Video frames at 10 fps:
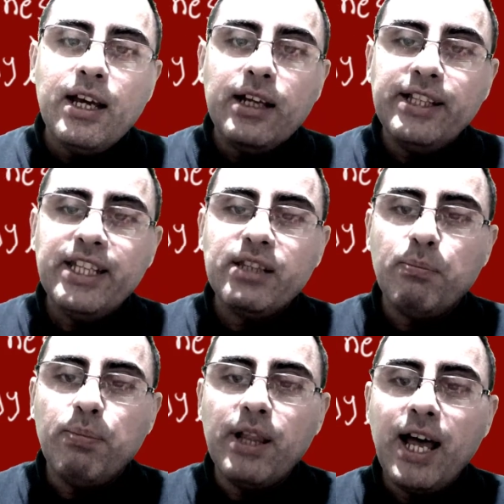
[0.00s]
Less
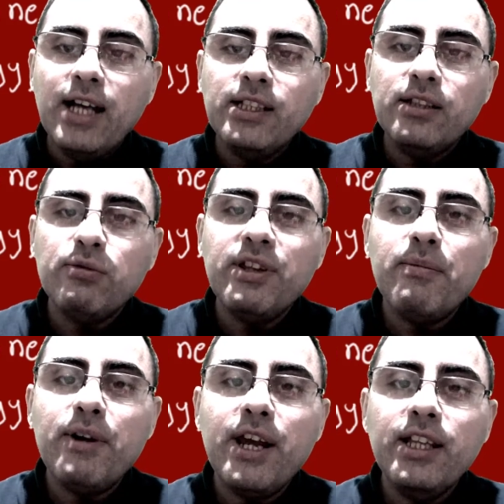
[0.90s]
blood to the
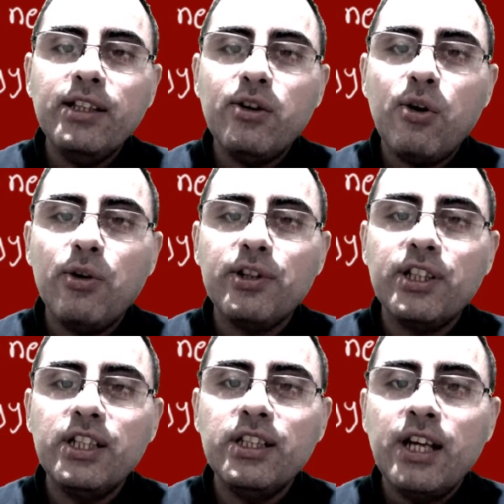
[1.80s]
brain
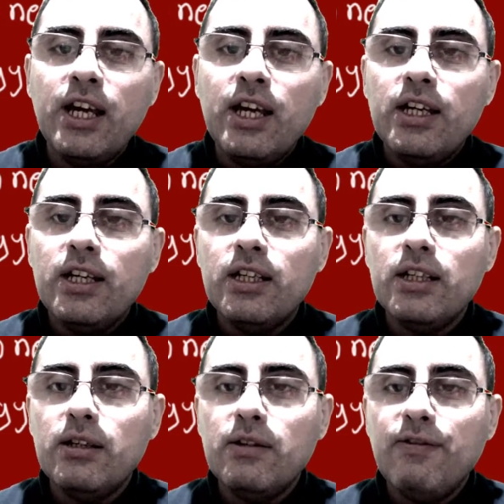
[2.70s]
causes
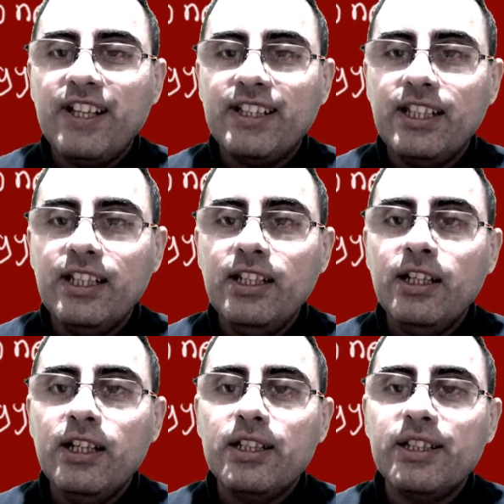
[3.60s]
fatigue,
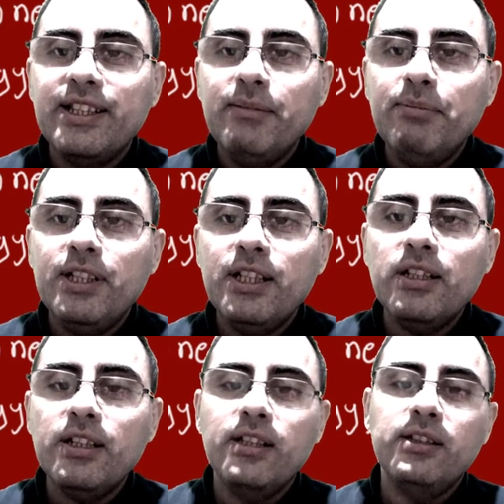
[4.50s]

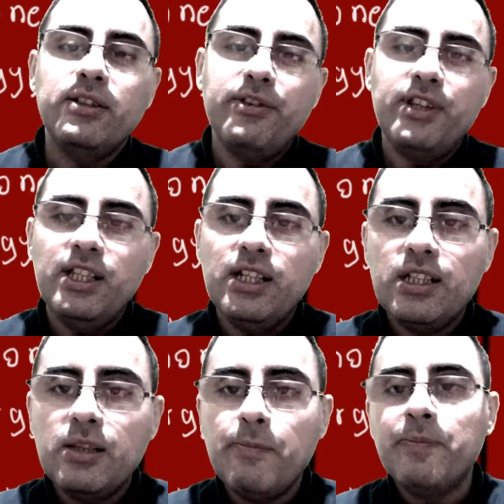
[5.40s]
sleepiness, and
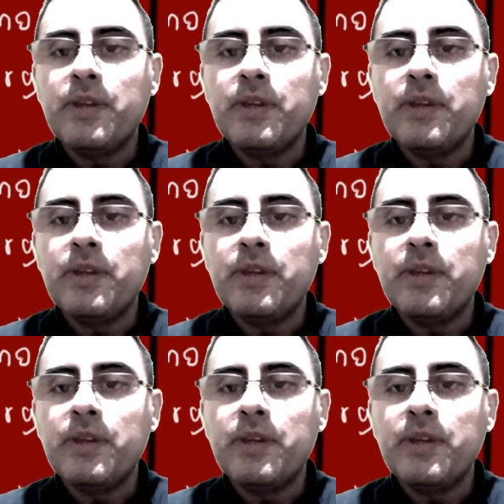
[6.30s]
drowsiness.